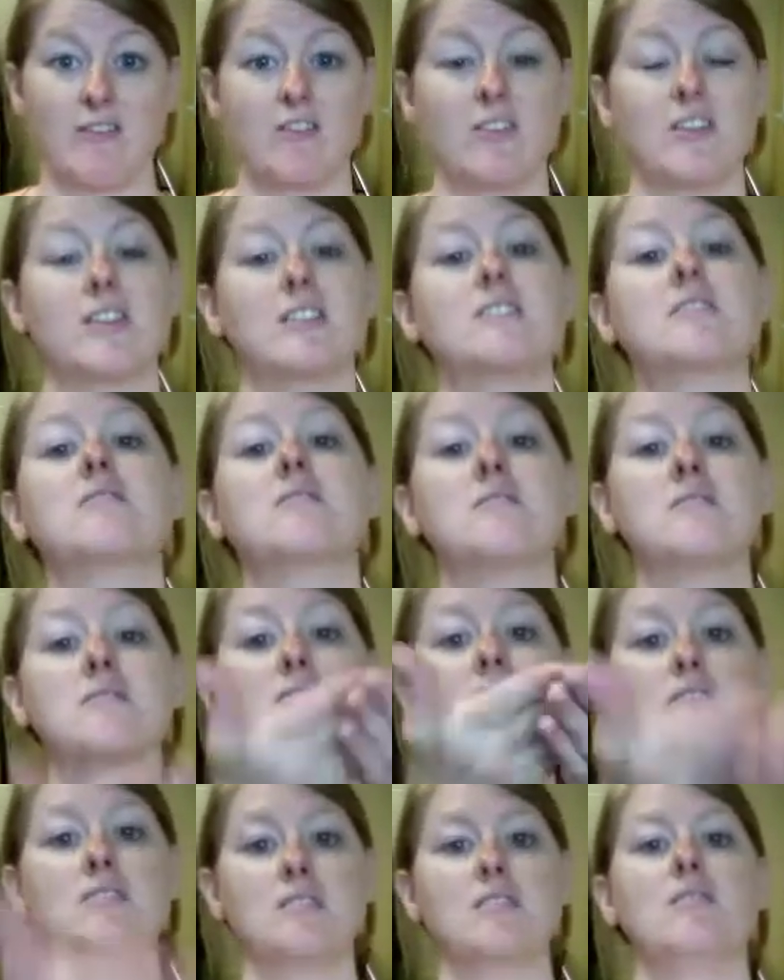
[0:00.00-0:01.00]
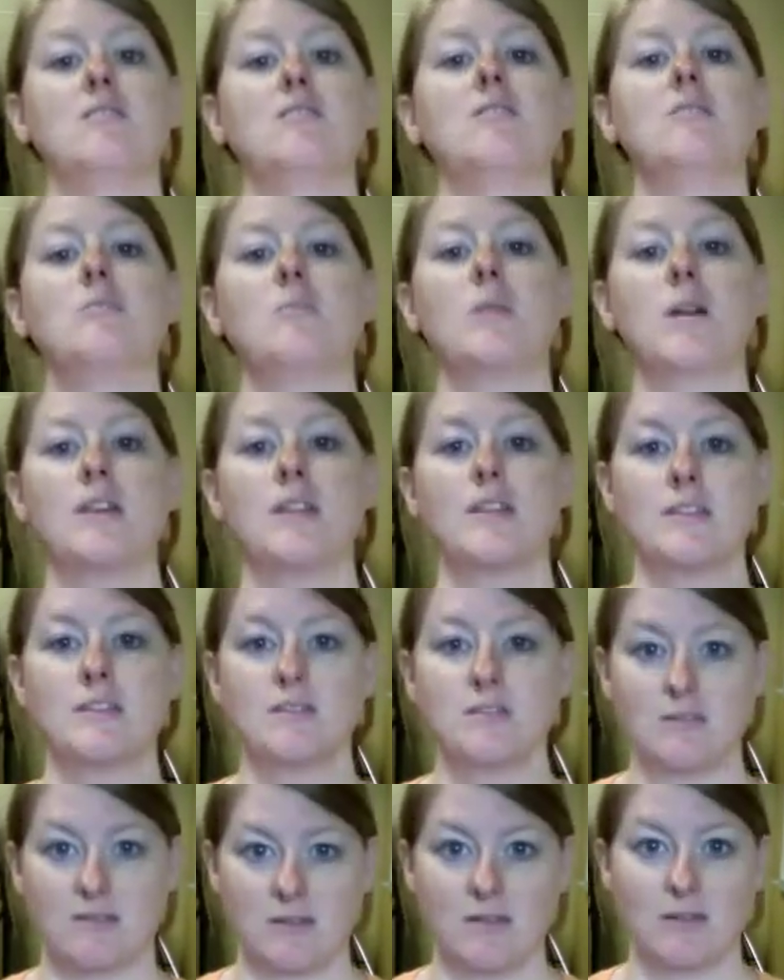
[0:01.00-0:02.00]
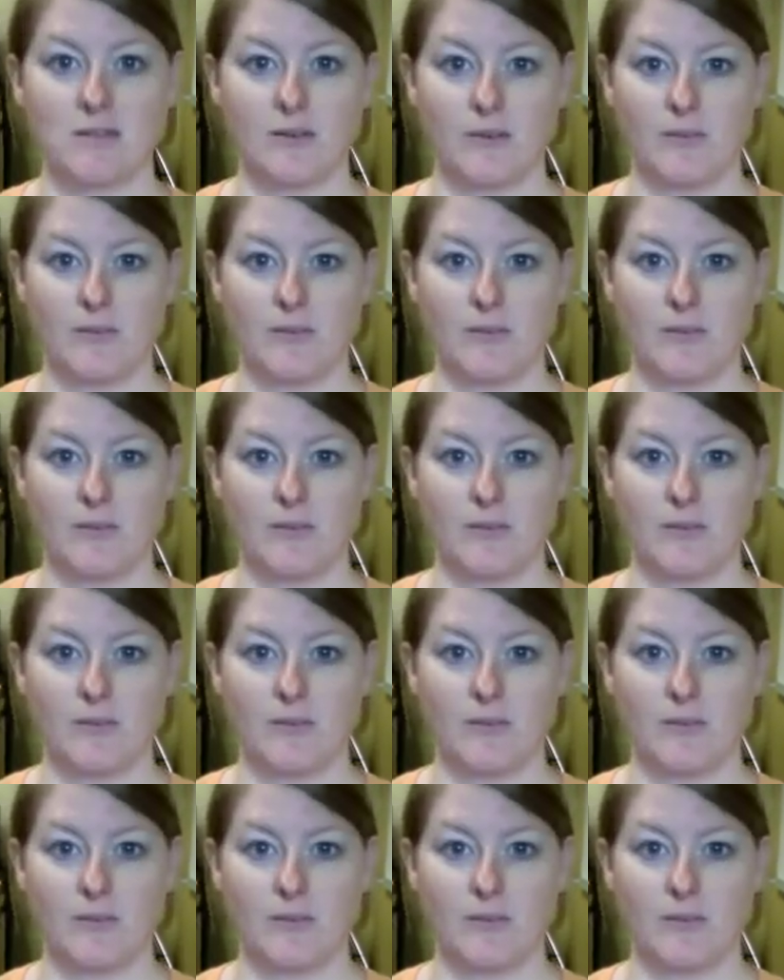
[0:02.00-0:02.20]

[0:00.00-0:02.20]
and by the attorneys for the two defendants.